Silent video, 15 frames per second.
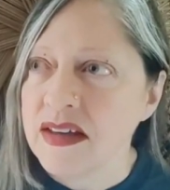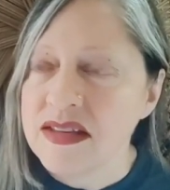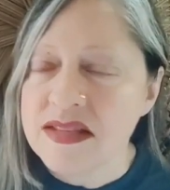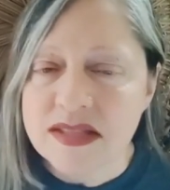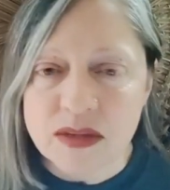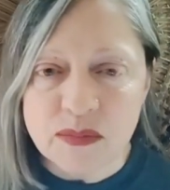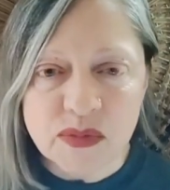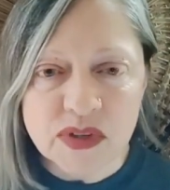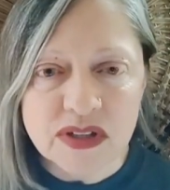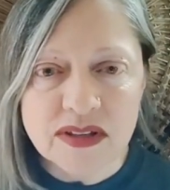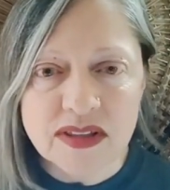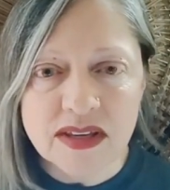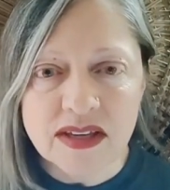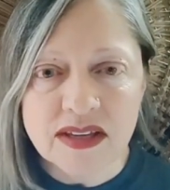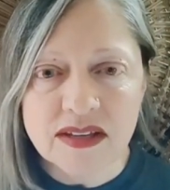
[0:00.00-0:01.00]
somewhere
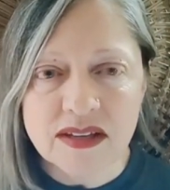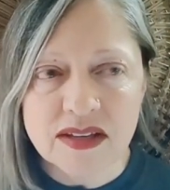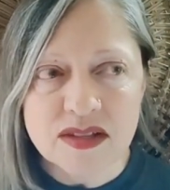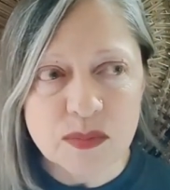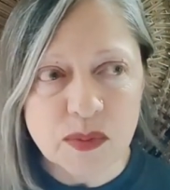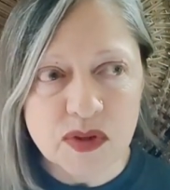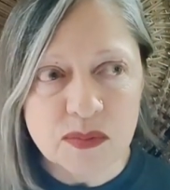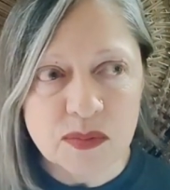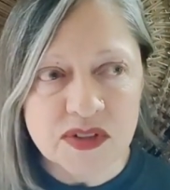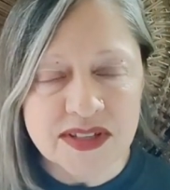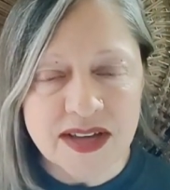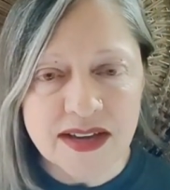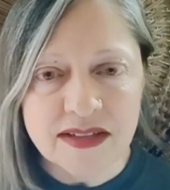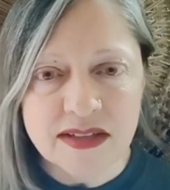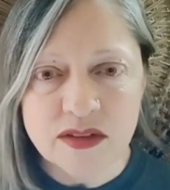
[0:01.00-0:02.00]
that is both
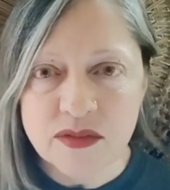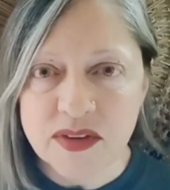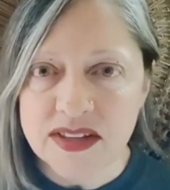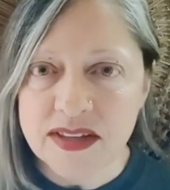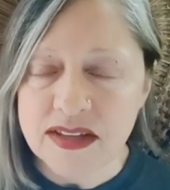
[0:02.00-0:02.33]
protective and